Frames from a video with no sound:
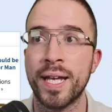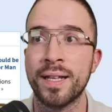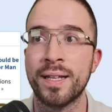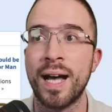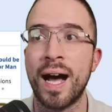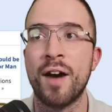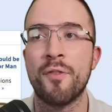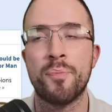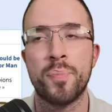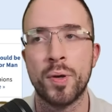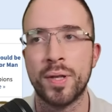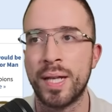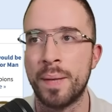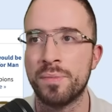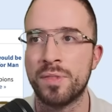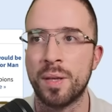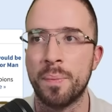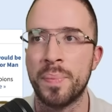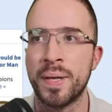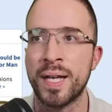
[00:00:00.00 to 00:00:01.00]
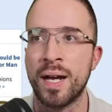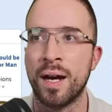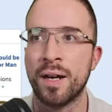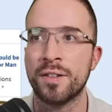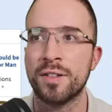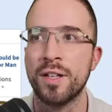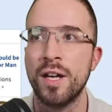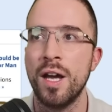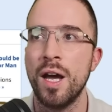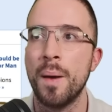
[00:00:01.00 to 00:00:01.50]
I've put them to beat
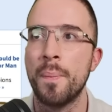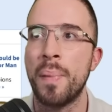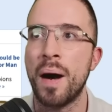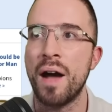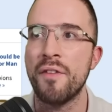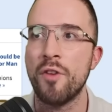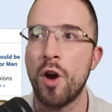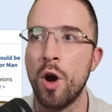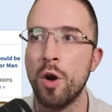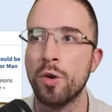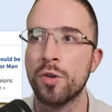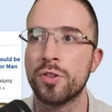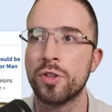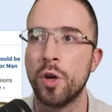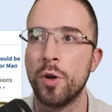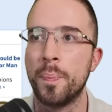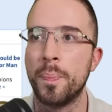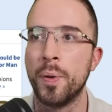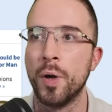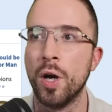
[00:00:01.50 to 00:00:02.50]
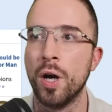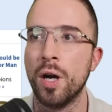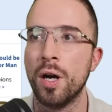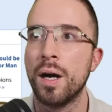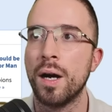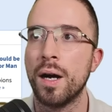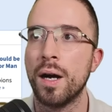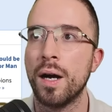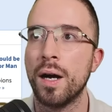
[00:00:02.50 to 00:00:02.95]
us. But I've also put,